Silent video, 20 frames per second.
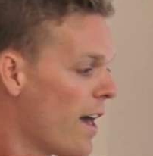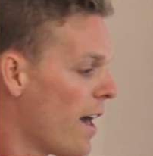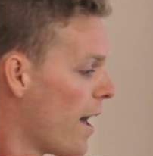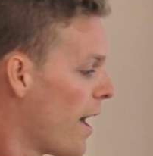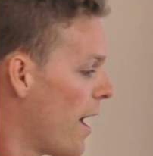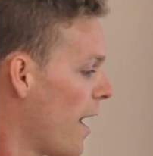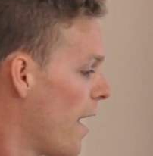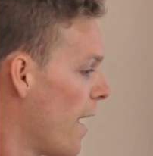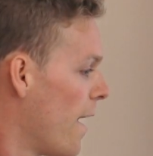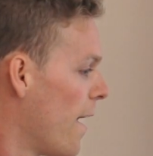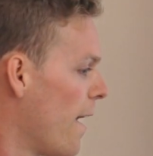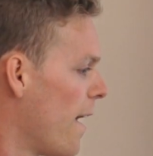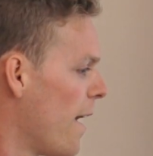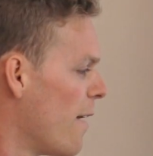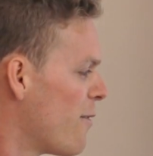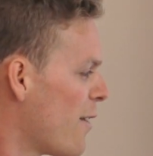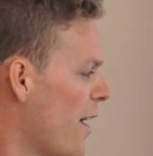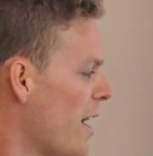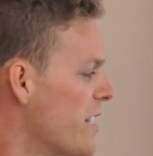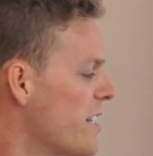In
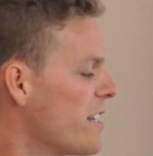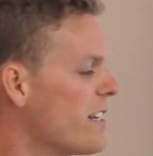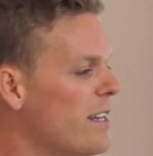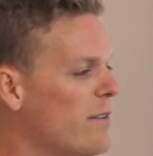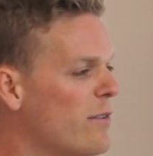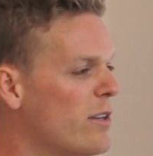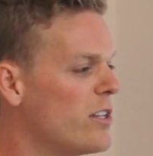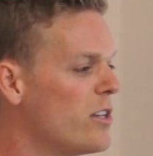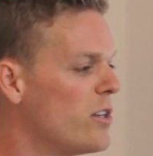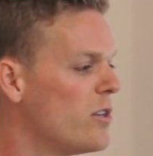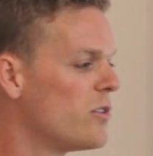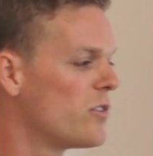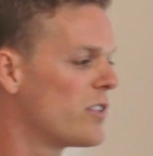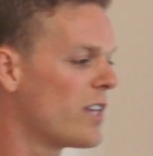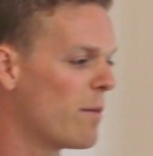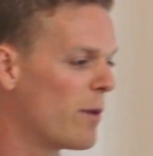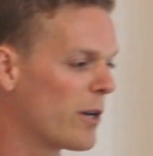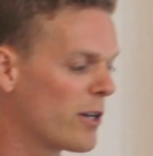fact, I didn't even use them.